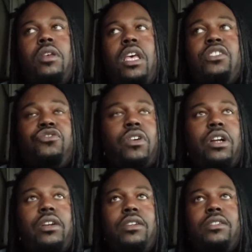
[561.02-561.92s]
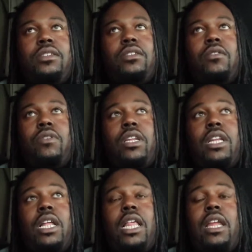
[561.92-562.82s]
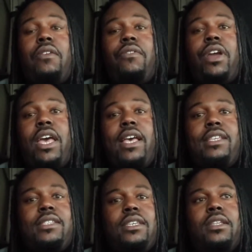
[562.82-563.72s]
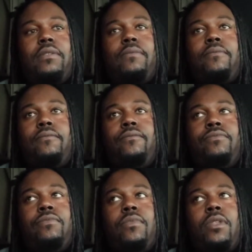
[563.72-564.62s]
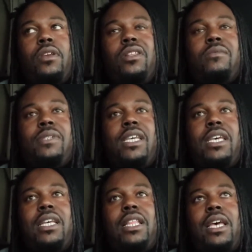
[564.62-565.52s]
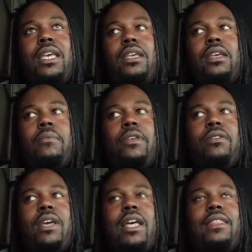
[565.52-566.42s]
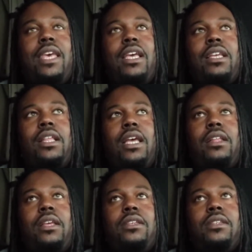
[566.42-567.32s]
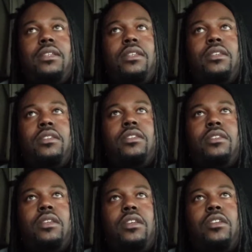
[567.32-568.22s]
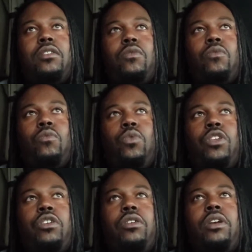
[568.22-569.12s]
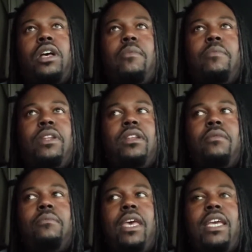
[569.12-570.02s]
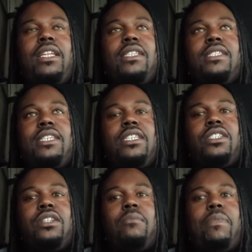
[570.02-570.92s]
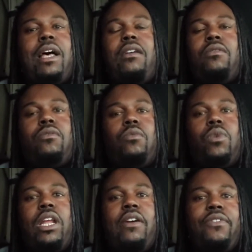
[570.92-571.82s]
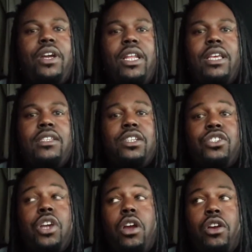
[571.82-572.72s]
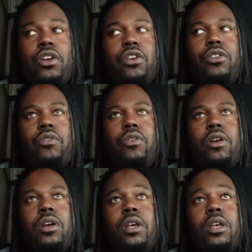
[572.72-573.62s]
as truckers, you know, getting a lot of wrecks and, you know what I'm saying? Like, I mean, you got to think, like, you know, when you're coming to make a decision about whatever it is, a turn or